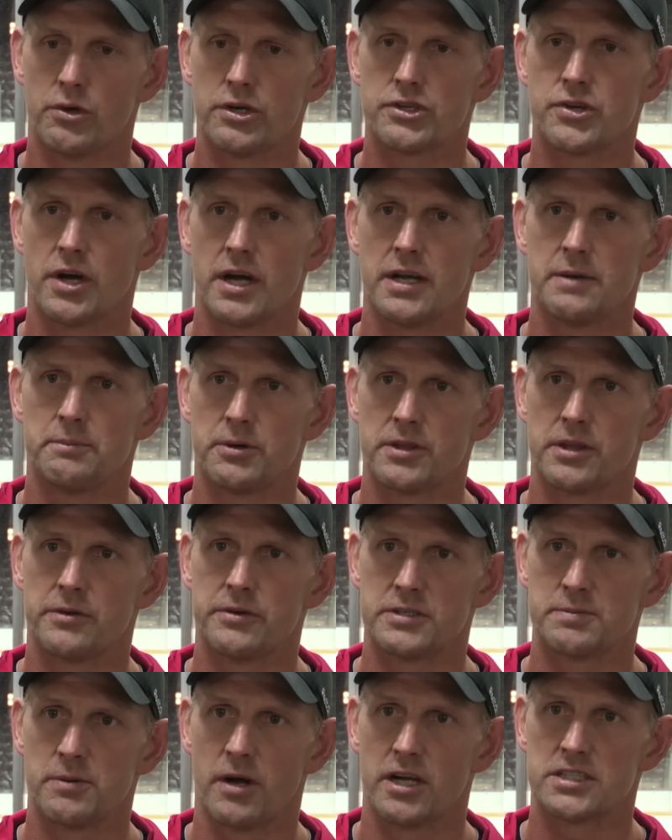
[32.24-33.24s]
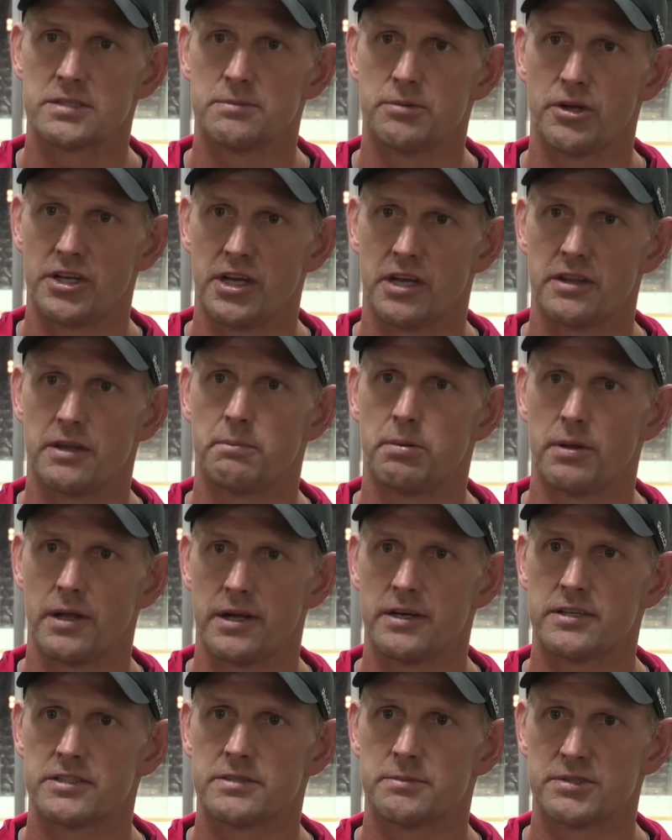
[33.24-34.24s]
We're trying to put the responsibility on the
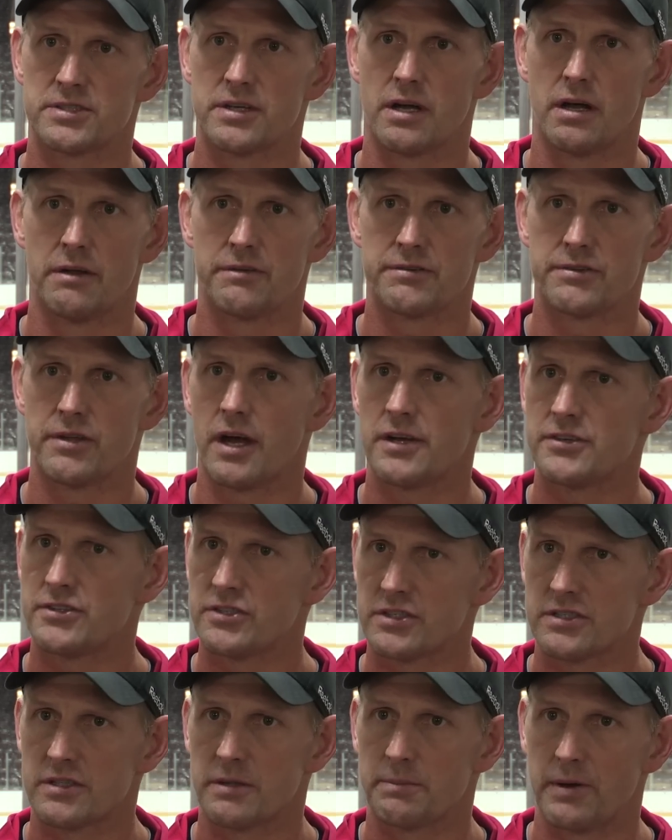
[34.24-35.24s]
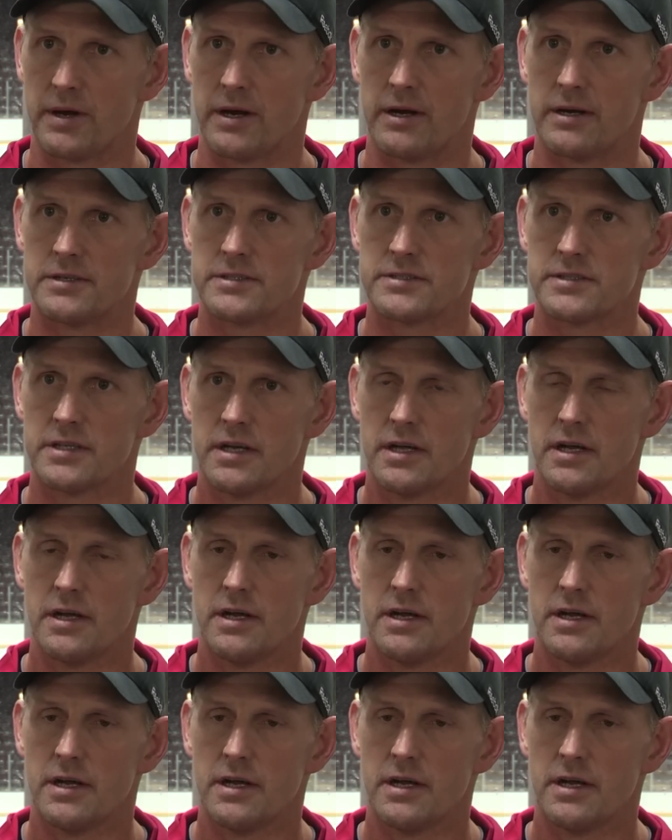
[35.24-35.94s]
players themselves, not just the parents.